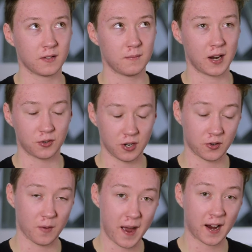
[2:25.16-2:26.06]
make sure you've
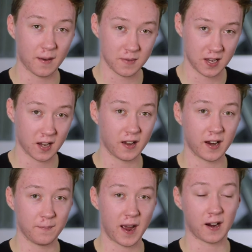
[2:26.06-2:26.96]
got backup gear
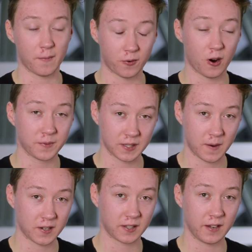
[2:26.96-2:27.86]
and backup props.
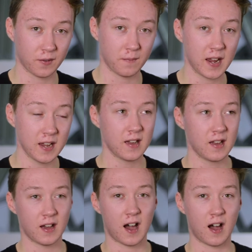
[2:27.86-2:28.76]
Especially for me,
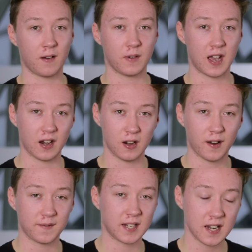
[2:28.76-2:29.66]
we had a
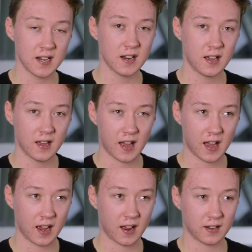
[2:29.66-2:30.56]
knife scene,
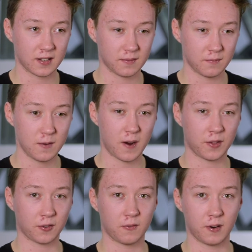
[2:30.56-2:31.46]
and midway
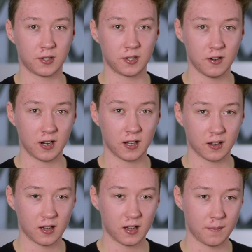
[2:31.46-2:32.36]
through we were shooting,
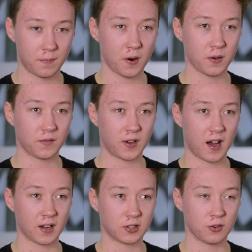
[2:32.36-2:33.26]
both of
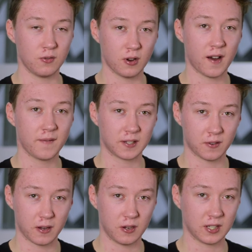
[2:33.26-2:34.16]
our 2 knives that
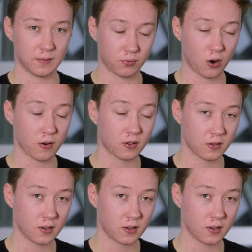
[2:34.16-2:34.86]
we were using broke.